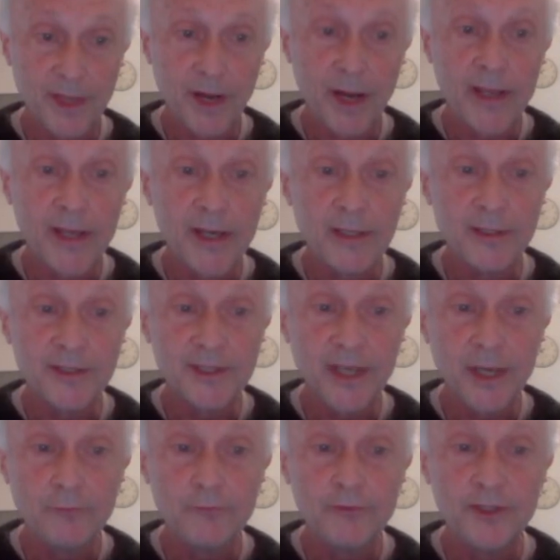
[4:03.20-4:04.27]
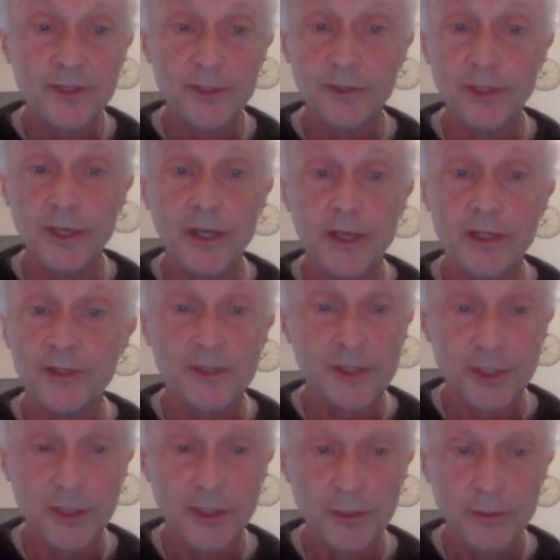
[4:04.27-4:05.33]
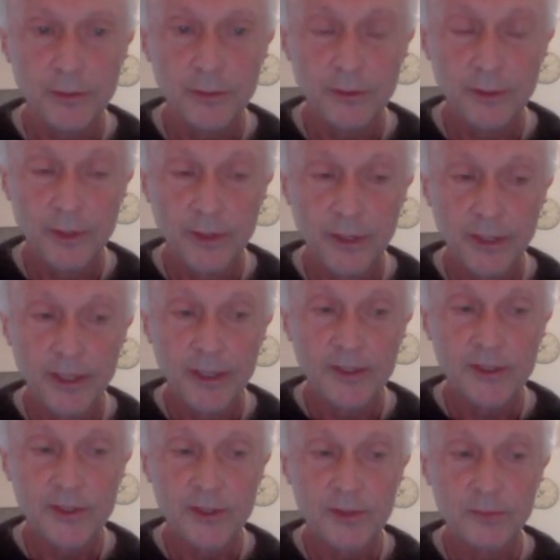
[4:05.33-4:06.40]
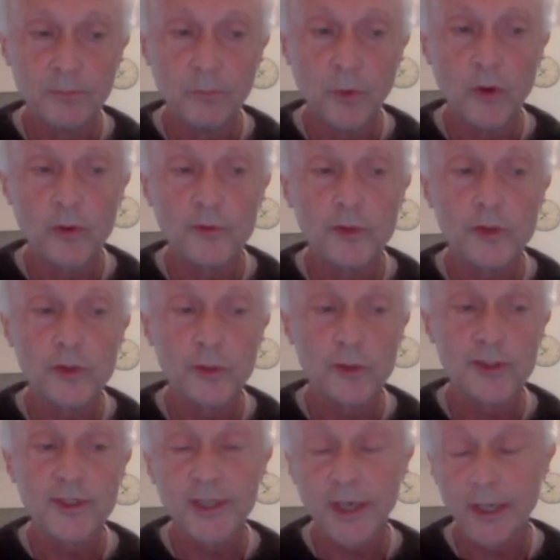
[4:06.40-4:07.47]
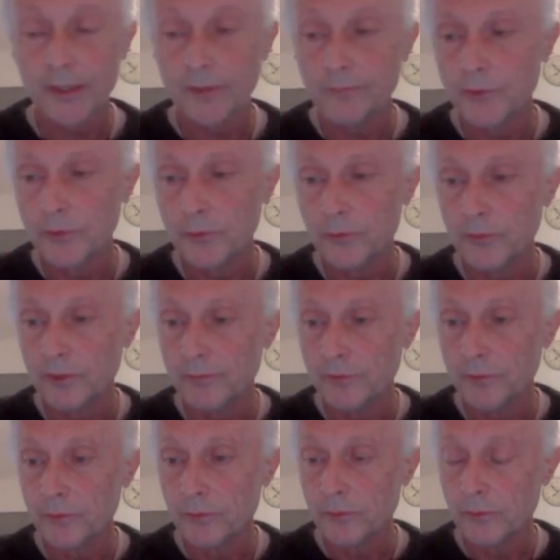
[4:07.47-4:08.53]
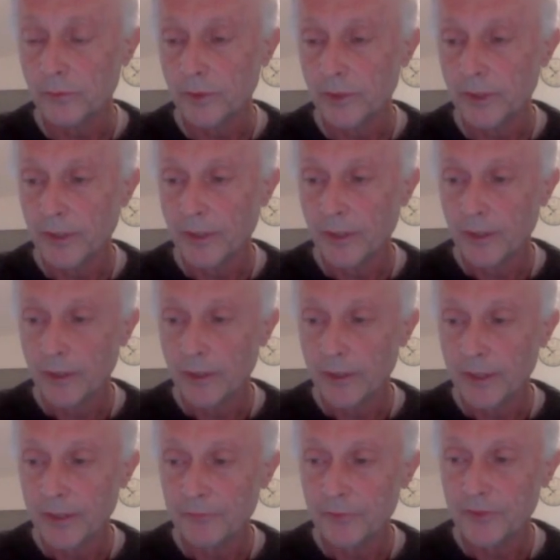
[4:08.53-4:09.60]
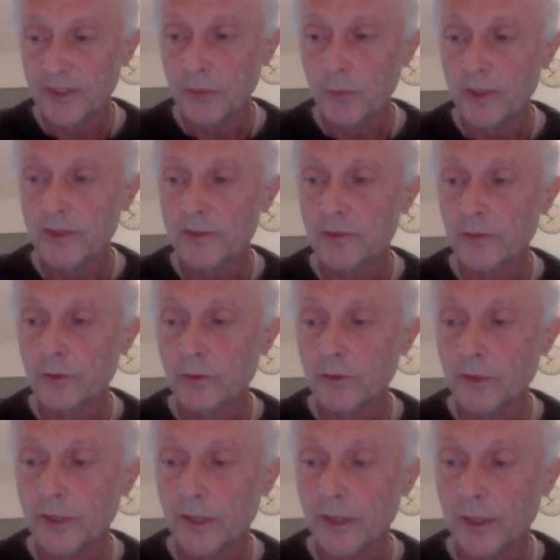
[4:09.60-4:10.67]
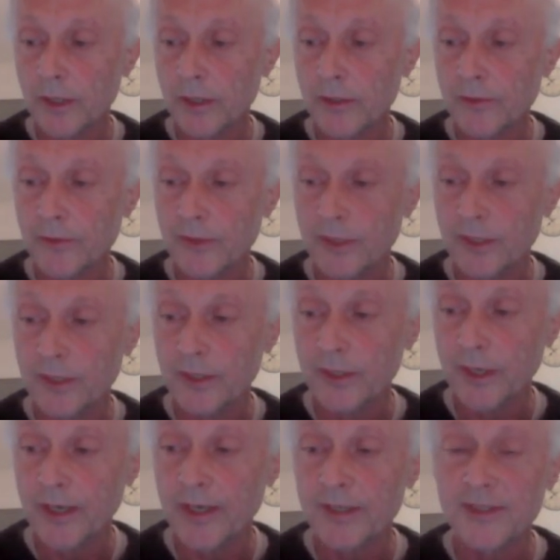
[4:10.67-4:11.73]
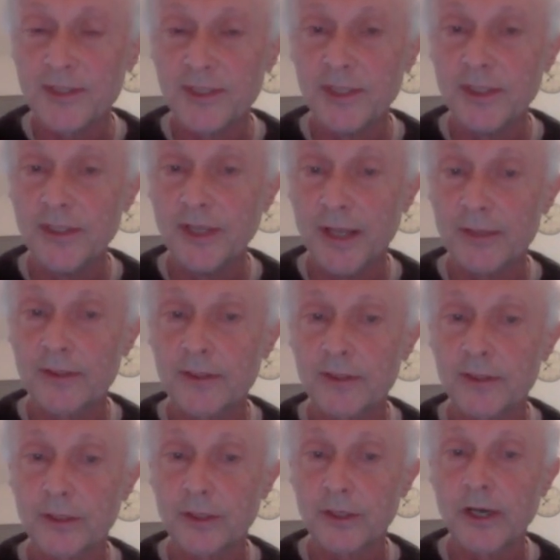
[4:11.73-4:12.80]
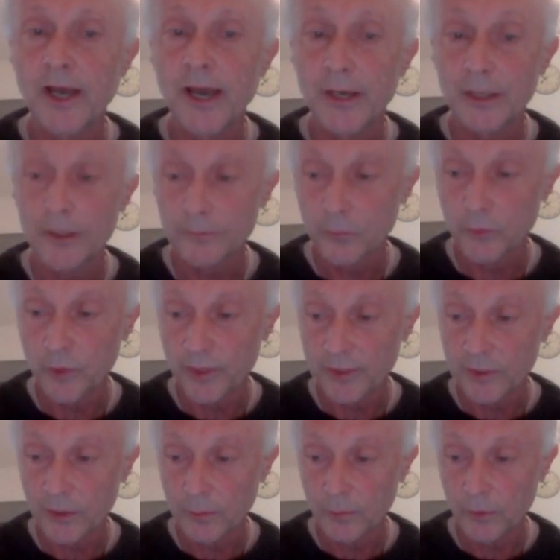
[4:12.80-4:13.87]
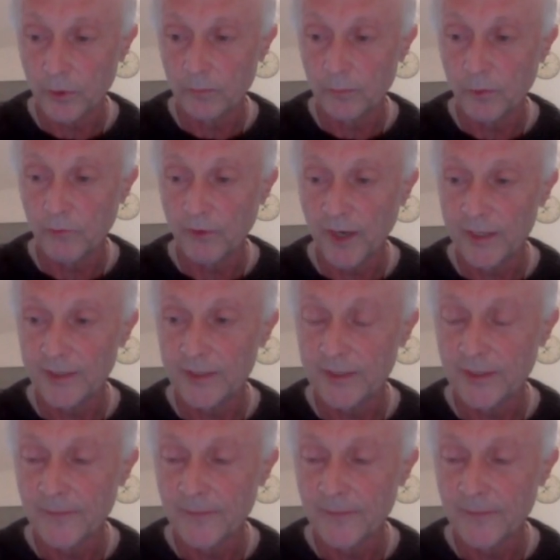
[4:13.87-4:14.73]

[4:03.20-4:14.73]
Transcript: IL itself is an AST. It's more on the source side. If you see what the AST that Clang, for example, provides,